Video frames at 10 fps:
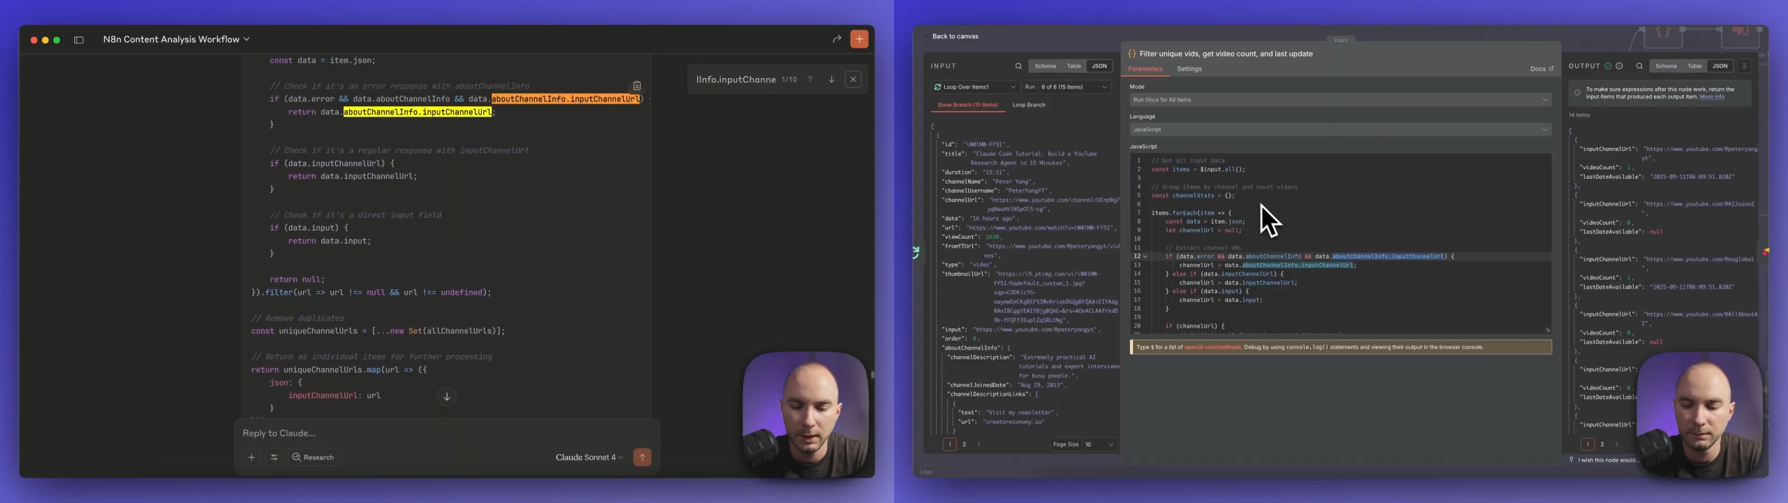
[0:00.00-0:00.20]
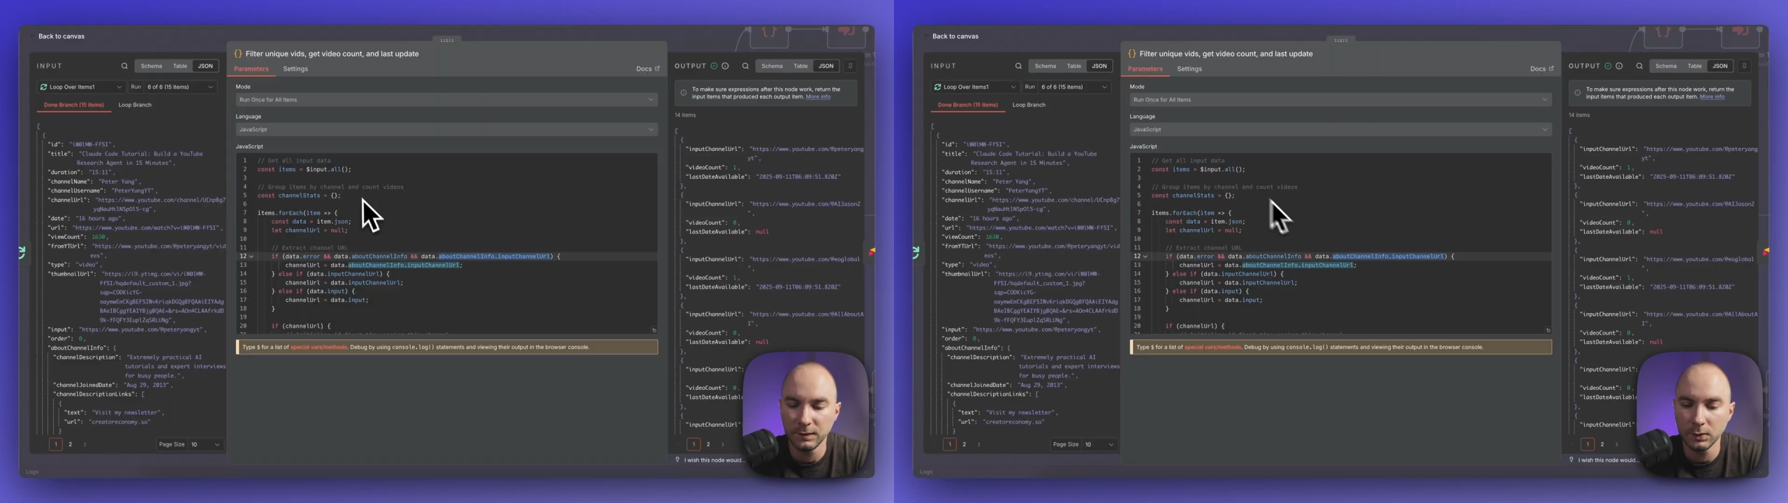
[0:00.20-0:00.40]

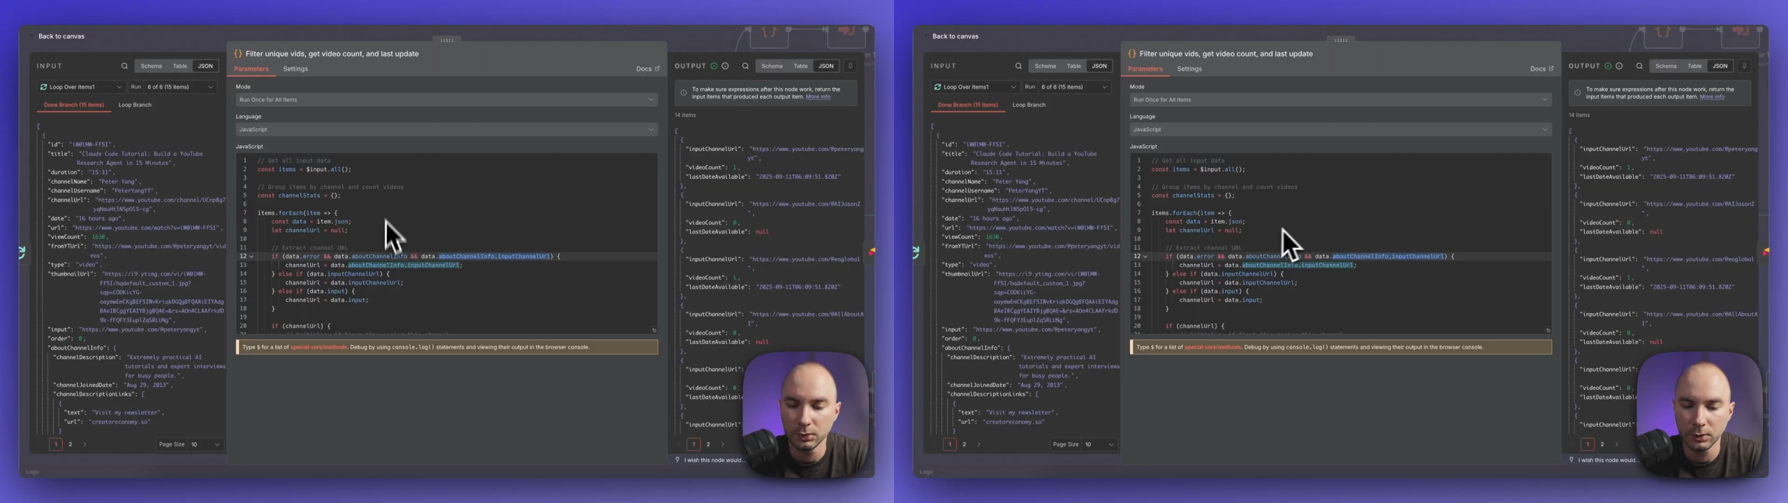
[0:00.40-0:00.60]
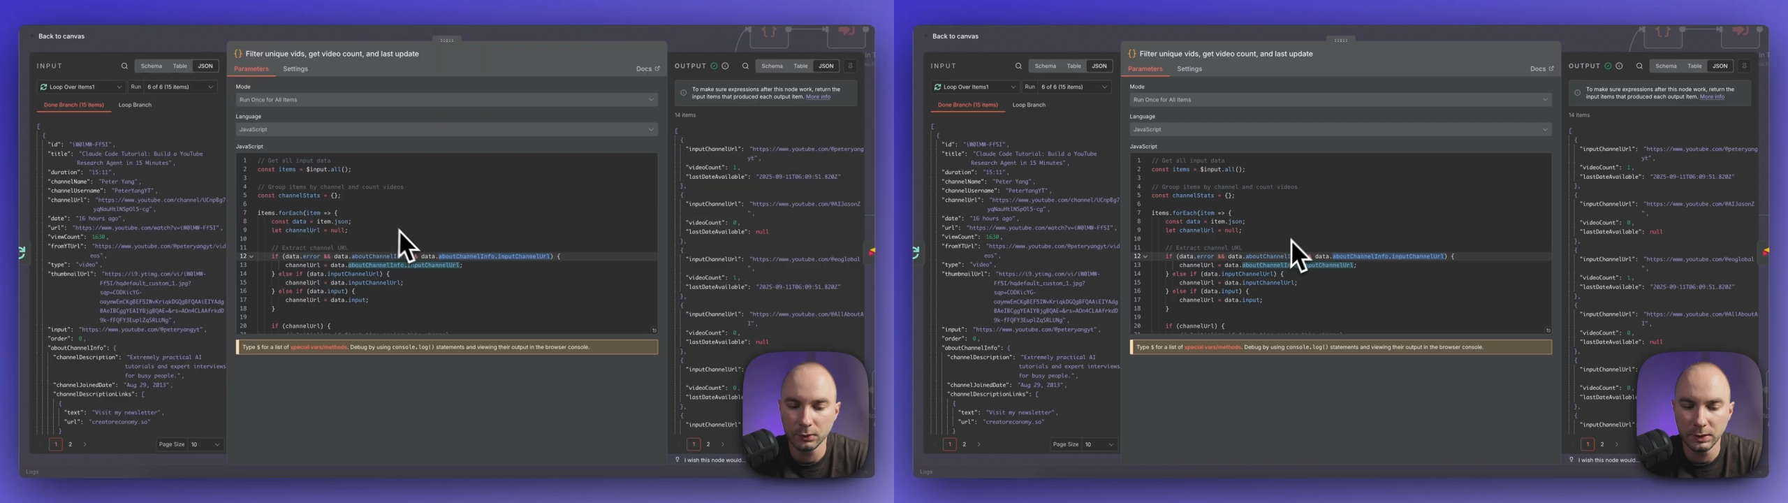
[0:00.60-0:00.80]
If you want
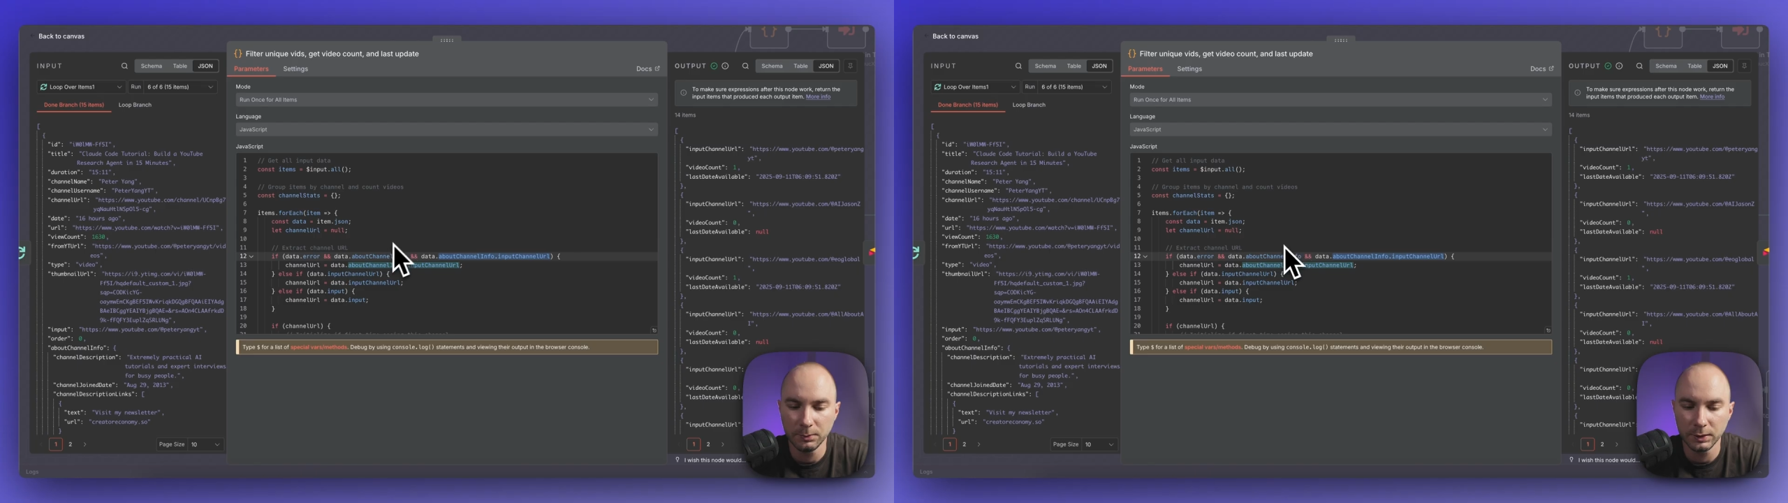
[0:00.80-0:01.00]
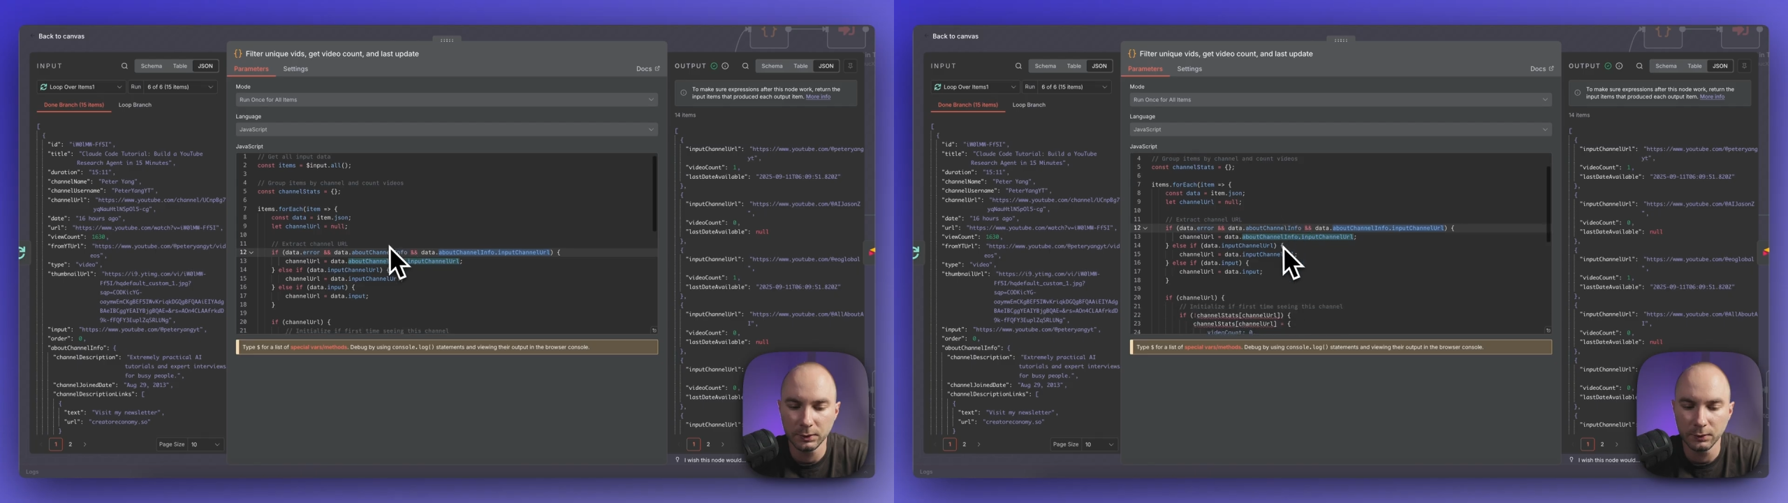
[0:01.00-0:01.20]
to go deeper into